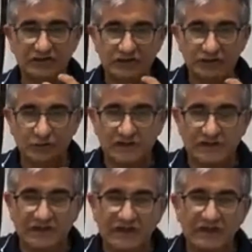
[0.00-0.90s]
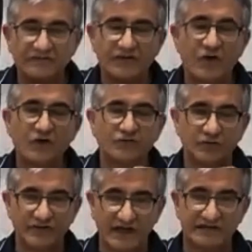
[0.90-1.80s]
You get involved
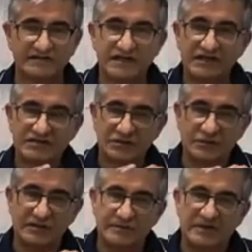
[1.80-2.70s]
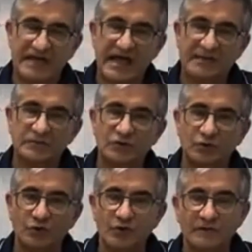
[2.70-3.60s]
with us, so we become
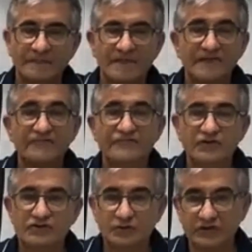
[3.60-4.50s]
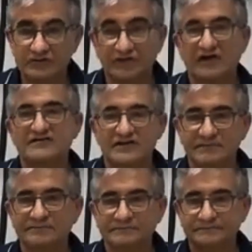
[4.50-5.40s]
your virtual advisor.
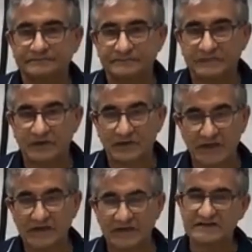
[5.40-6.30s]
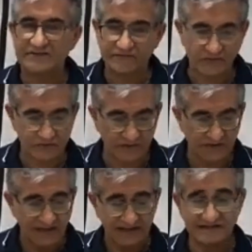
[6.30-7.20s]
Okay, that's the first one.
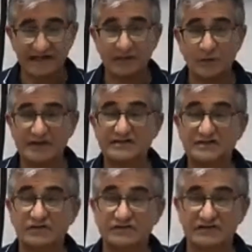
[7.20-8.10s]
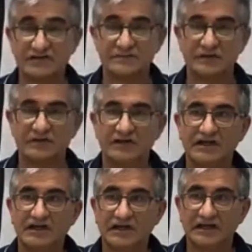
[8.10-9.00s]
The second one is self-assessment.
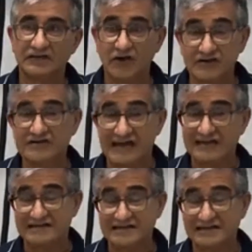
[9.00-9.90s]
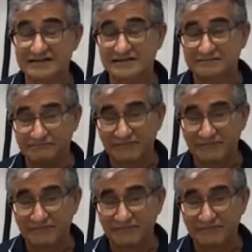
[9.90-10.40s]
In 1986,